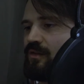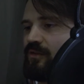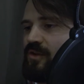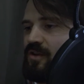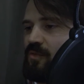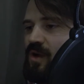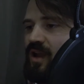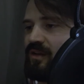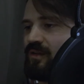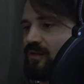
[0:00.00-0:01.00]
"Free to
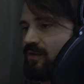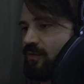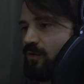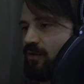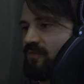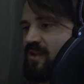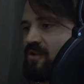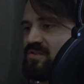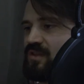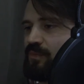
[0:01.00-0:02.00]
what? Work her
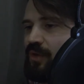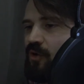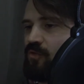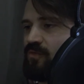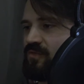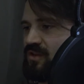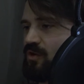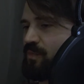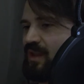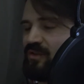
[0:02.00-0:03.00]
fingers to the bone for the
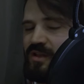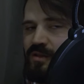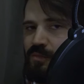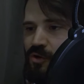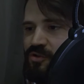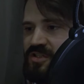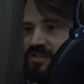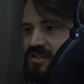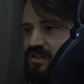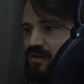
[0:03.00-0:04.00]
nobility and
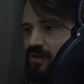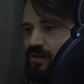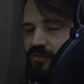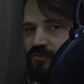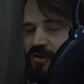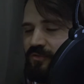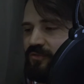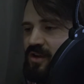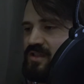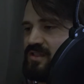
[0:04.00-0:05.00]
merchants? Free to
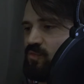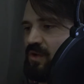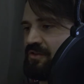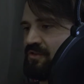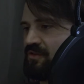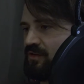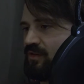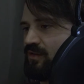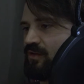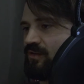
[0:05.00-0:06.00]
freeze in the winter?
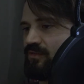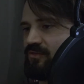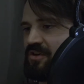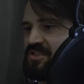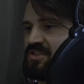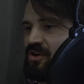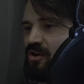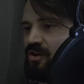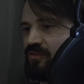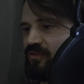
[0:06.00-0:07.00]
Free to
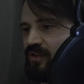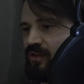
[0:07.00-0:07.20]
starve?"